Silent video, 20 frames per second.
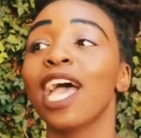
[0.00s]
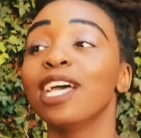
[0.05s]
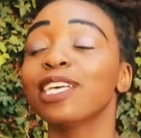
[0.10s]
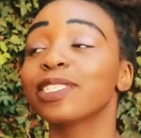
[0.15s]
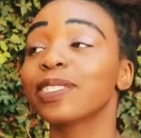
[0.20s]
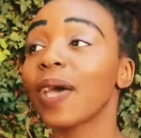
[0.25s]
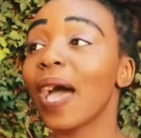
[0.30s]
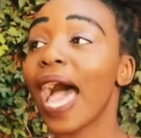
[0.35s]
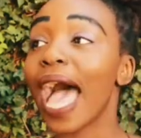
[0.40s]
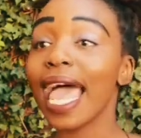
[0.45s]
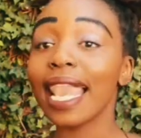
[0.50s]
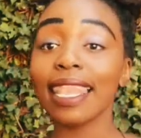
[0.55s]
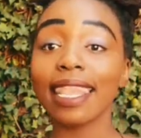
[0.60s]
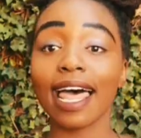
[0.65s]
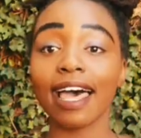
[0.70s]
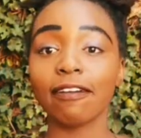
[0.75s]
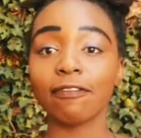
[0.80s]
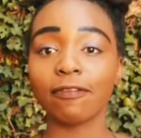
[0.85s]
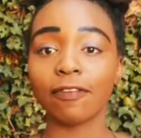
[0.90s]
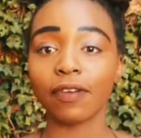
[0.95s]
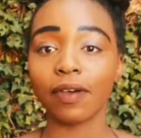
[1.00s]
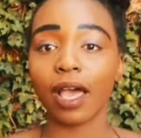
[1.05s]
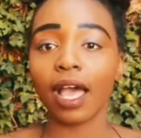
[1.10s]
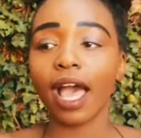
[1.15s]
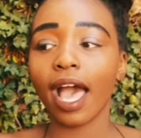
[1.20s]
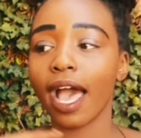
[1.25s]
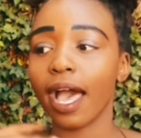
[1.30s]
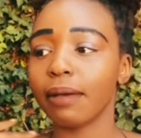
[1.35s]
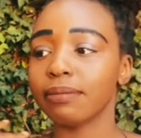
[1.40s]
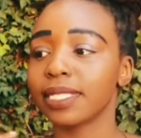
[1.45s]
So I love
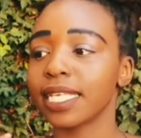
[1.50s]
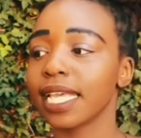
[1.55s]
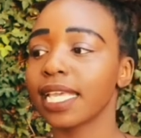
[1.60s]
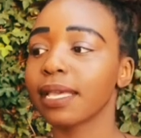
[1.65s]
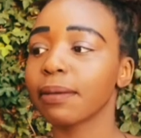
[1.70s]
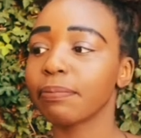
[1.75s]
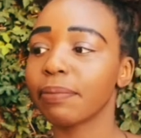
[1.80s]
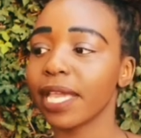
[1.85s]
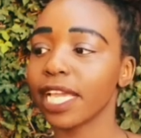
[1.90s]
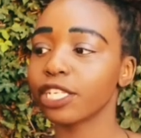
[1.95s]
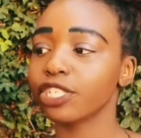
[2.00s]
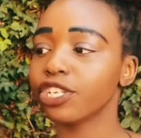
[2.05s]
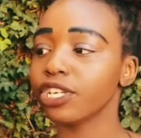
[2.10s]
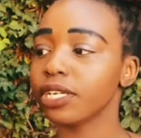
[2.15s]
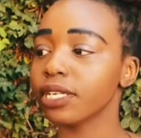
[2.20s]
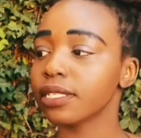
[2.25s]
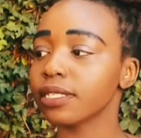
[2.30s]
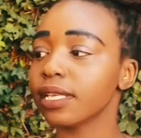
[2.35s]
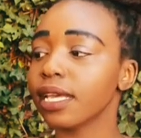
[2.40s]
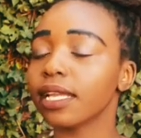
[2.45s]
taking pictures